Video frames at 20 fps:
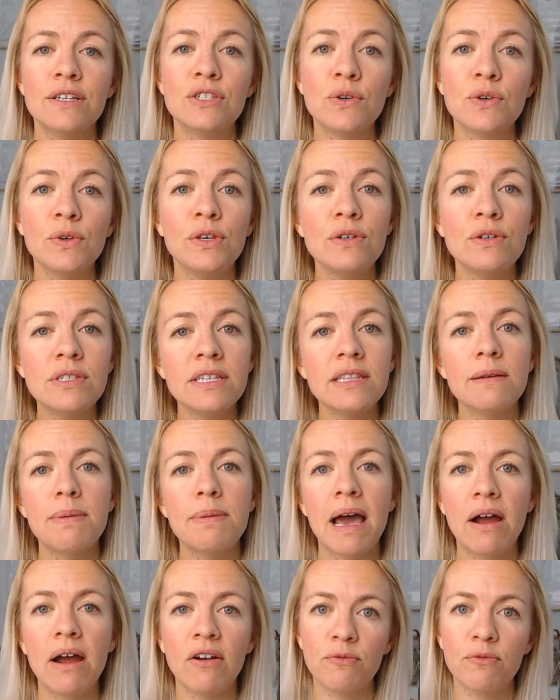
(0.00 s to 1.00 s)
using the
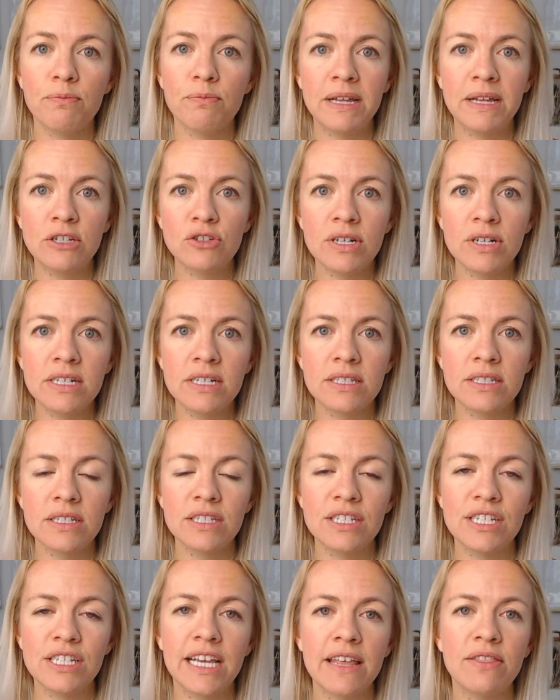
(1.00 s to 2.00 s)
power of Pinterest
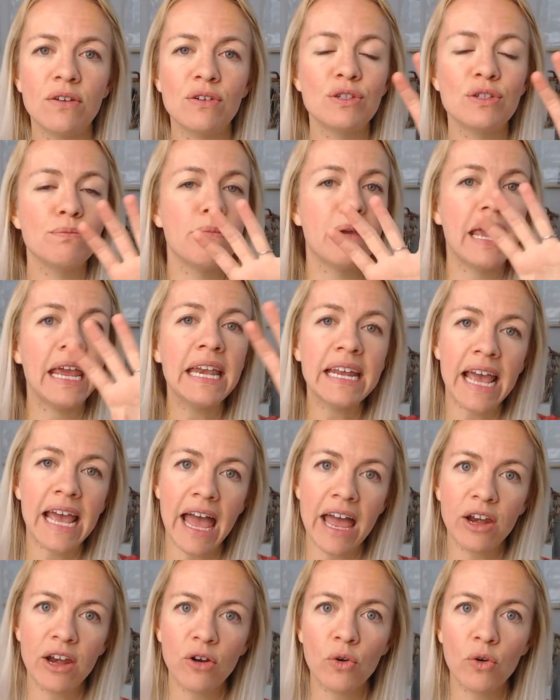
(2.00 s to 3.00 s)
to get those main
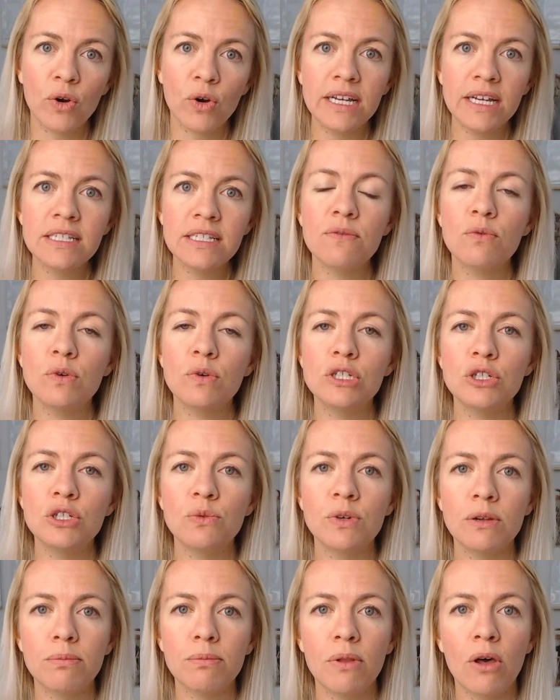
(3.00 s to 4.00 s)
categories of what you
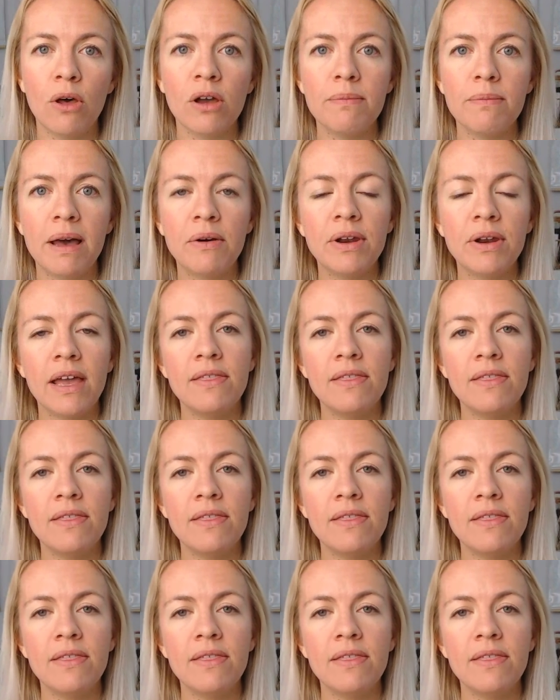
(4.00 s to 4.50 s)
want to blog about,